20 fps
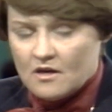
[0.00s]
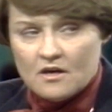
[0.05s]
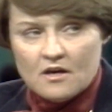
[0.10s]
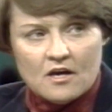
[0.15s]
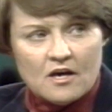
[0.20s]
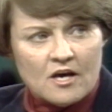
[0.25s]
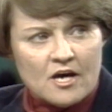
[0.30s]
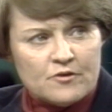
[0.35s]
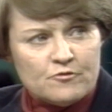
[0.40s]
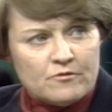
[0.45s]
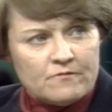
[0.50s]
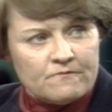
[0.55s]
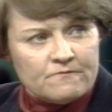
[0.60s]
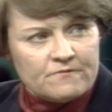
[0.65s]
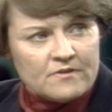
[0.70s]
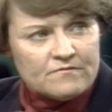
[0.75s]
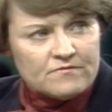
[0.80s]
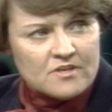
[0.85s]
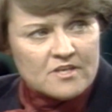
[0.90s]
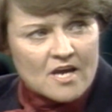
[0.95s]

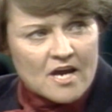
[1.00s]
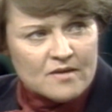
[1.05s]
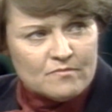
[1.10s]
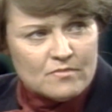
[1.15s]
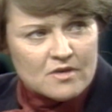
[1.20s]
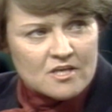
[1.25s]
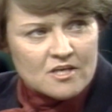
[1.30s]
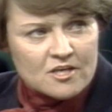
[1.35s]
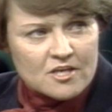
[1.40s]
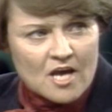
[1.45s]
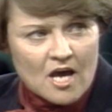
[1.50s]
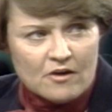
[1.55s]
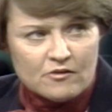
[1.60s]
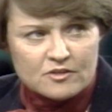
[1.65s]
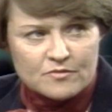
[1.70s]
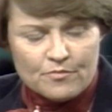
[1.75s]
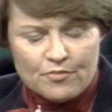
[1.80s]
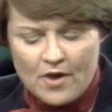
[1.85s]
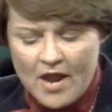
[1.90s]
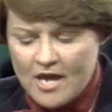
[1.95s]
$159
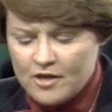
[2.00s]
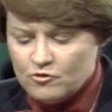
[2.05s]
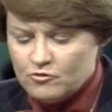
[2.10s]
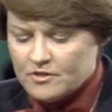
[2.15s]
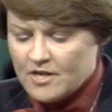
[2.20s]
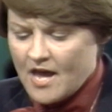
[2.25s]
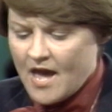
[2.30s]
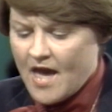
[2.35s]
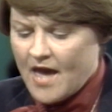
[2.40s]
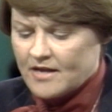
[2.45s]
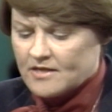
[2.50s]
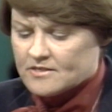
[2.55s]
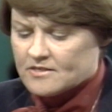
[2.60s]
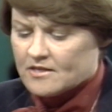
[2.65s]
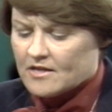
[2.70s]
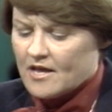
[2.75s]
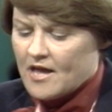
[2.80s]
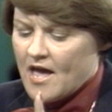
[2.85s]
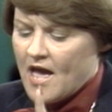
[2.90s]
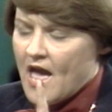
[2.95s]
million, brand new tax.
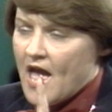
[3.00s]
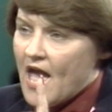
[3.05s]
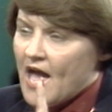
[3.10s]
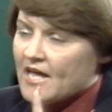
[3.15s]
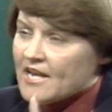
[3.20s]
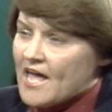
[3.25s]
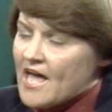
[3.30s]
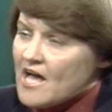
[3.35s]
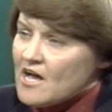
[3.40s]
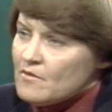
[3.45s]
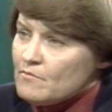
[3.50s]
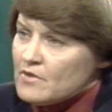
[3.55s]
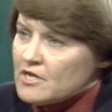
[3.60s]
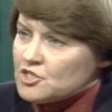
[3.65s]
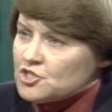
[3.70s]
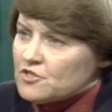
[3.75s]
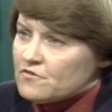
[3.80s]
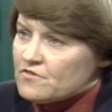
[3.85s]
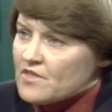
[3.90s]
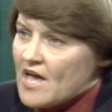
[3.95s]
And how
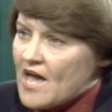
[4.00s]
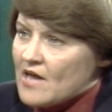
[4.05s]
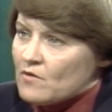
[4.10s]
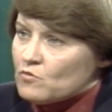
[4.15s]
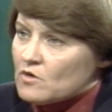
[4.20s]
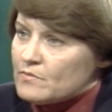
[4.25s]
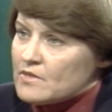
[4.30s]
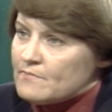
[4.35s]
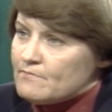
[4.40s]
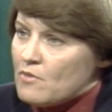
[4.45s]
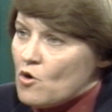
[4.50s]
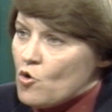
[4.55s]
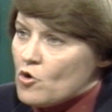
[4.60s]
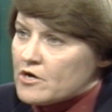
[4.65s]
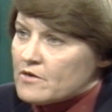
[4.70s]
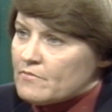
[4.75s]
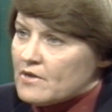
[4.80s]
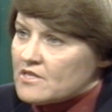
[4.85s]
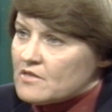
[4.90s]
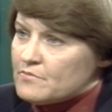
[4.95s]
much of that will be
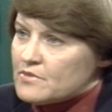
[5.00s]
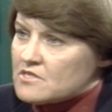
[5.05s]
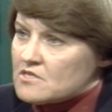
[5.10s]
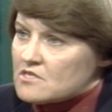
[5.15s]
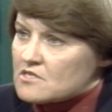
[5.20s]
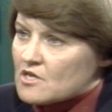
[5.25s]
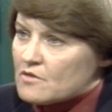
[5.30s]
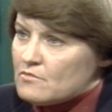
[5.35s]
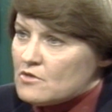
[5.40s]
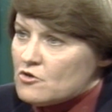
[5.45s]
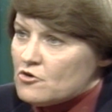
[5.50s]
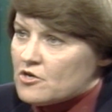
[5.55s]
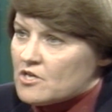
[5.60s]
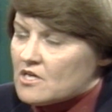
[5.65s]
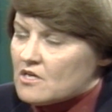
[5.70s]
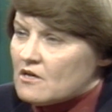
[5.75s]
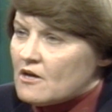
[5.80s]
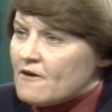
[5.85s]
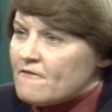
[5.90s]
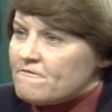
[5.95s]
borne by the business
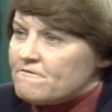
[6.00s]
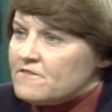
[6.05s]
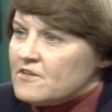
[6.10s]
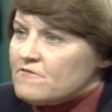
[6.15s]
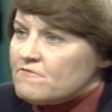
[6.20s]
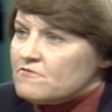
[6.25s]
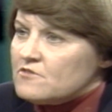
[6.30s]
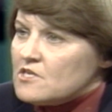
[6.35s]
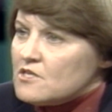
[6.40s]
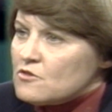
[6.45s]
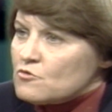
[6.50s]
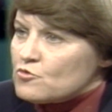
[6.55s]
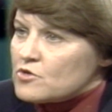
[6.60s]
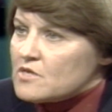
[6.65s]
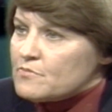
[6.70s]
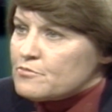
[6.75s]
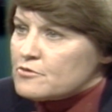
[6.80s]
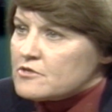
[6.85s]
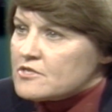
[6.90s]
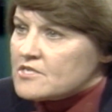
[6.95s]
community?
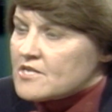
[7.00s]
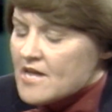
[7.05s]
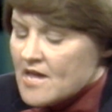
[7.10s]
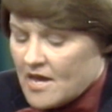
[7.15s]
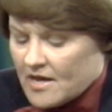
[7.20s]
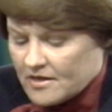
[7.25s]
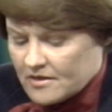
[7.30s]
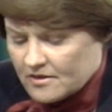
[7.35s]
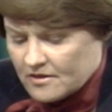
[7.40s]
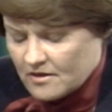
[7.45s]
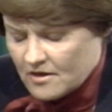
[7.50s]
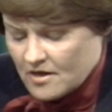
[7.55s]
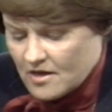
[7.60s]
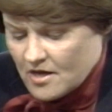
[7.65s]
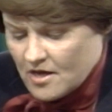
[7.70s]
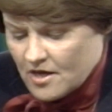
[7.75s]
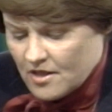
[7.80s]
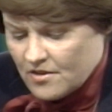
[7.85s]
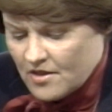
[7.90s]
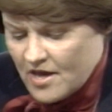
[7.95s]
53%.
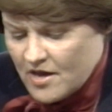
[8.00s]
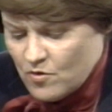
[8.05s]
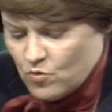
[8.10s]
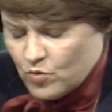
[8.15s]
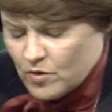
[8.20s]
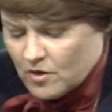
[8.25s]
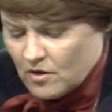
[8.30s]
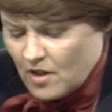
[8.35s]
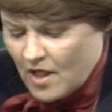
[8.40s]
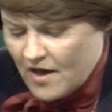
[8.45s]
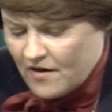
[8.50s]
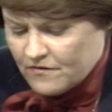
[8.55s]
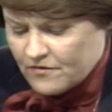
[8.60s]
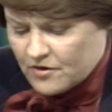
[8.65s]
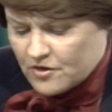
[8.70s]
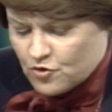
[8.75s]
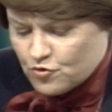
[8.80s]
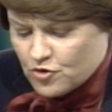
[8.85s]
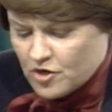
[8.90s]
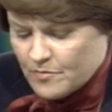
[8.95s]
They will have
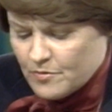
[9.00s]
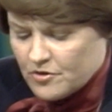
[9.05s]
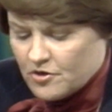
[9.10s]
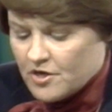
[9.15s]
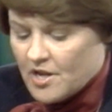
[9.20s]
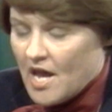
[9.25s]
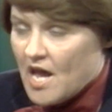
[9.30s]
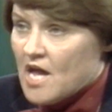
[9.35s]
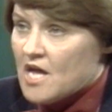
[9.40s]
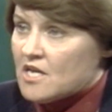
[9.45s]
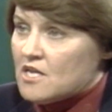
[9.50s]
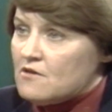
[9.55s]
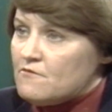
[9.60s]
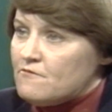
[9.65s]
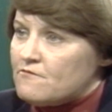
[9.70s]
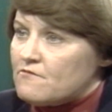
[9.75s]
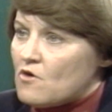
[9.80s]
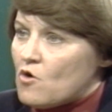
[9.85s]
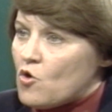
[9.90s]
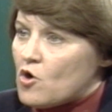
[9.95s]
contributed
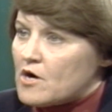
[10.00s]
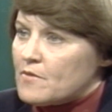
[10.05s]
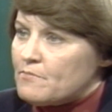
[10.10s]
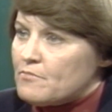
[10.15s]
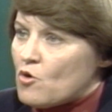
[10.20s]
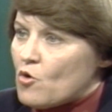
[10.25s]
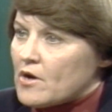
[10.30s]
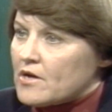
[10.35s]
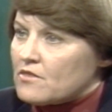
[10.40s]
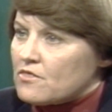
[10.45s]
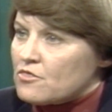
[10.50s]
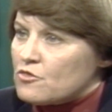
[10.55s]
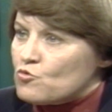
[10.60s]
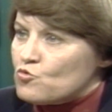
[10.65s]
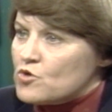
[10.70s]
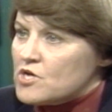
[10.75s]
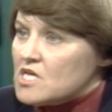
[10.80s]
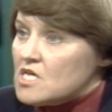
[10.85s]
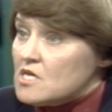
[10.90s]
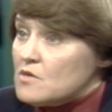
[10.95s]

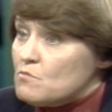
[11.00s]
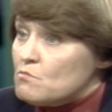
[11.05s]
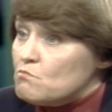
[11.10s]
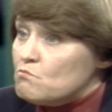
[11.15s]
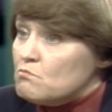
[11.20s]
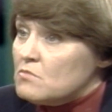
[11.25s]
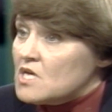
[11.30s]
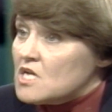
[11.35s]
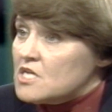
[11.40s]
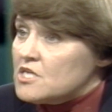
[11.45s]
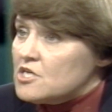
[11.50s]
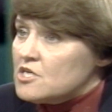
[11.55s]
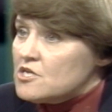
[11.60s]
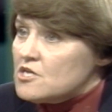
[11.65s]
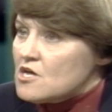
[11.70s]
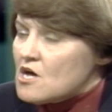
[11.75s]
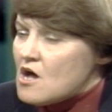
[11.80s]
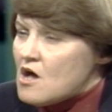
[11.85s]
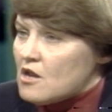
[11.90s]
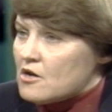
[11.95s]
$84.3
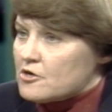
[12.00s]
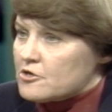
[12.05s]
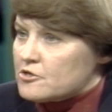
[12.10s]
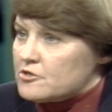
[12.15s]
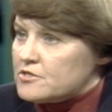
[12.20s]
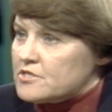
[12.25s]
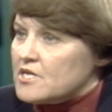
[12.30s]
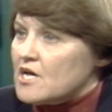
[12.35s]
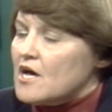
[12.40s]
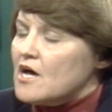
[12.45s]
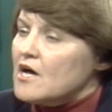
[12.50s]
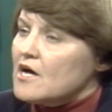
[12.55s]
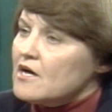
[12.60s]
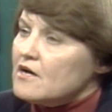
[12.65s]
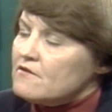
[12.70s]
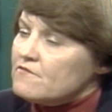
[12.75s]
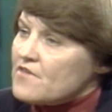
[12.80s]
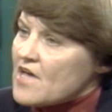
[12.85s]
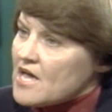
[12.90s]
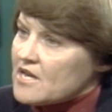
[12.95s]
million
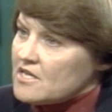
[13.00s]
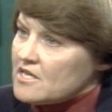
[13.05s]
of that